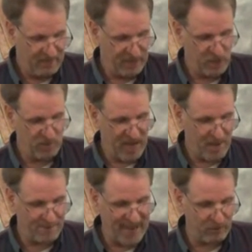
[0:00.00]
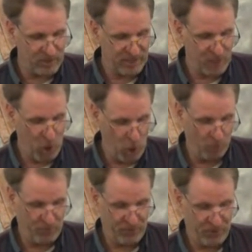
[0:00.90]
that you may abound in
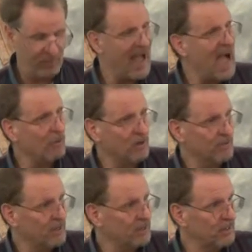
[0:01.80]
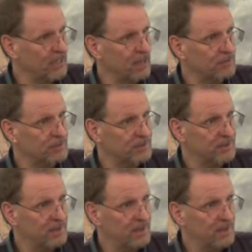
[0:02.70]
hope through the power of the Holy Ghost.